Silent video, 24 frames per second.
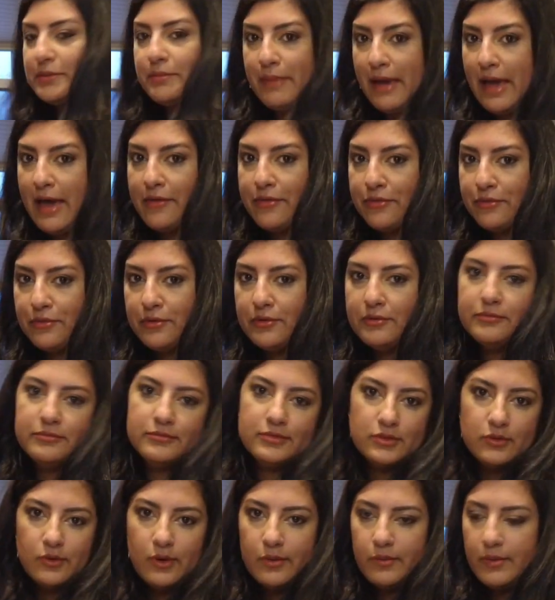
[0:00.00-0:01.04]
a bathroom.
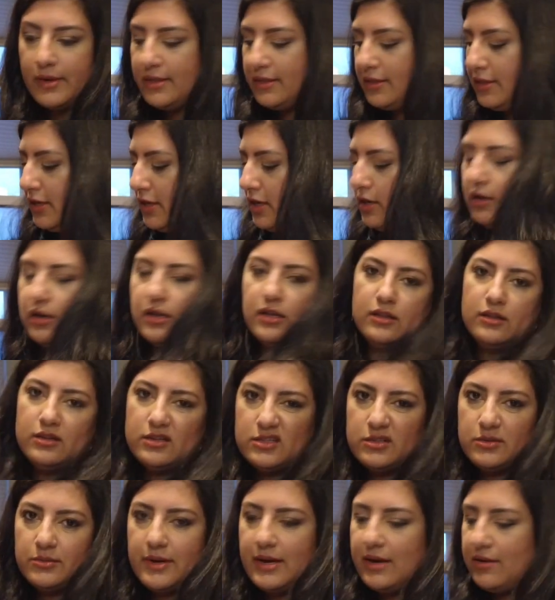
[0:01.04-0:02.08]
So I went there and I
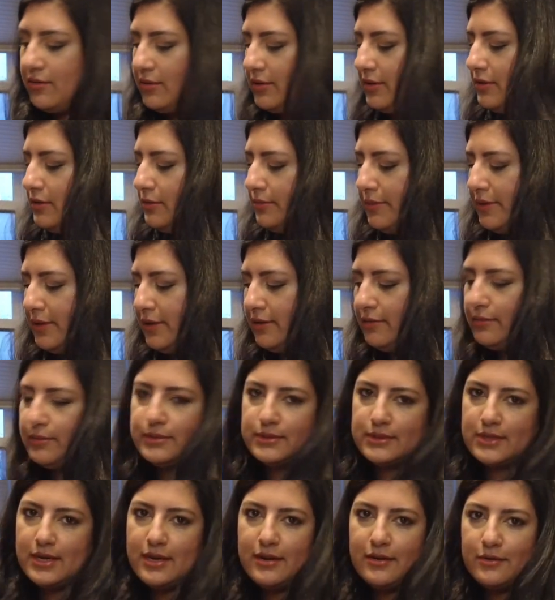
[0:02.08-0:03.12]
looked around a little bit. It
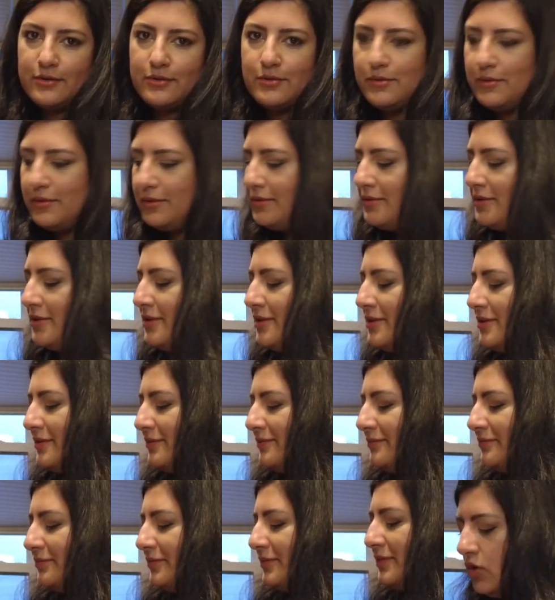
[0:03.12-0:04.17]
was kind of cool.
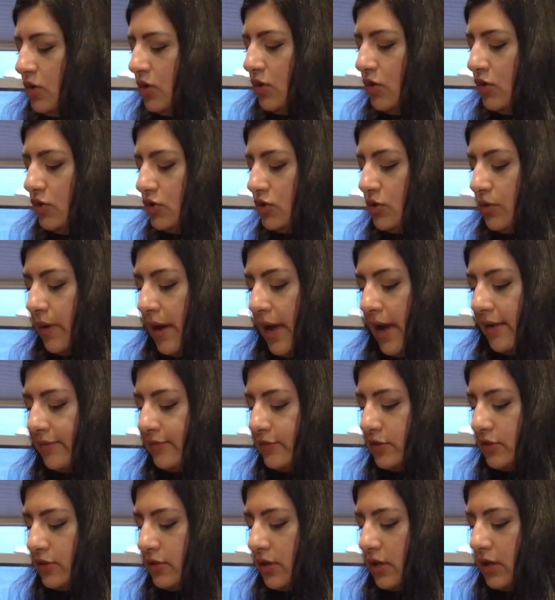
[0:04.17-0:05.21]
So
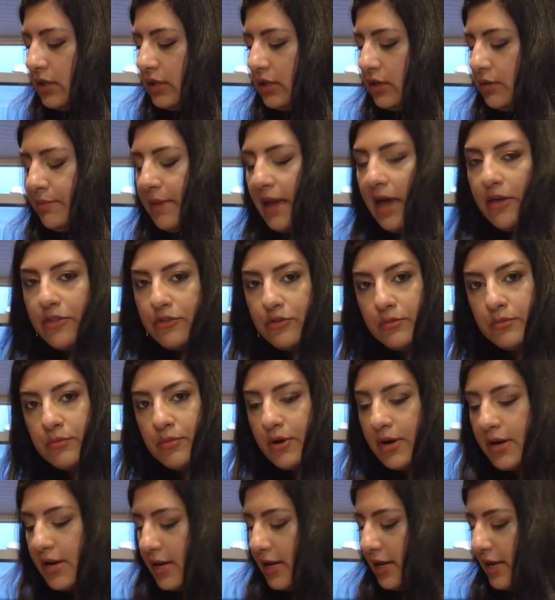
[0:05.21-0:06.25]
after a little bathroom
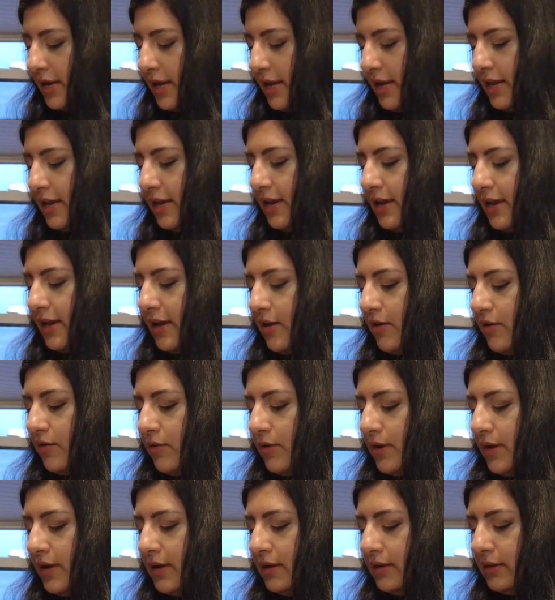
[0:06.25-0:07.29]
break and hanging out
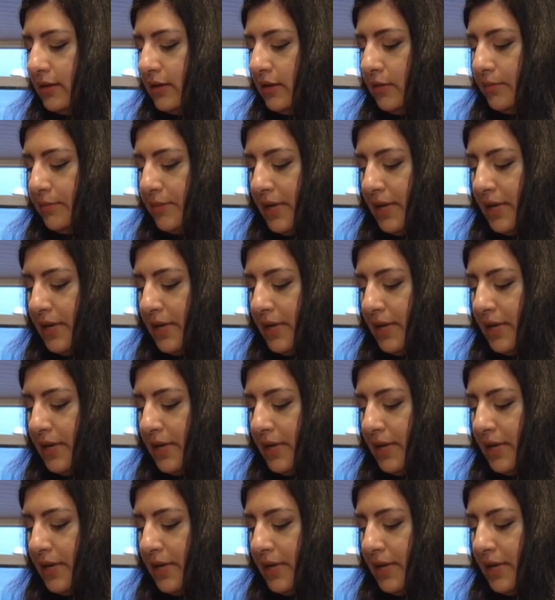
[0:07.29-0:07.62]
in a little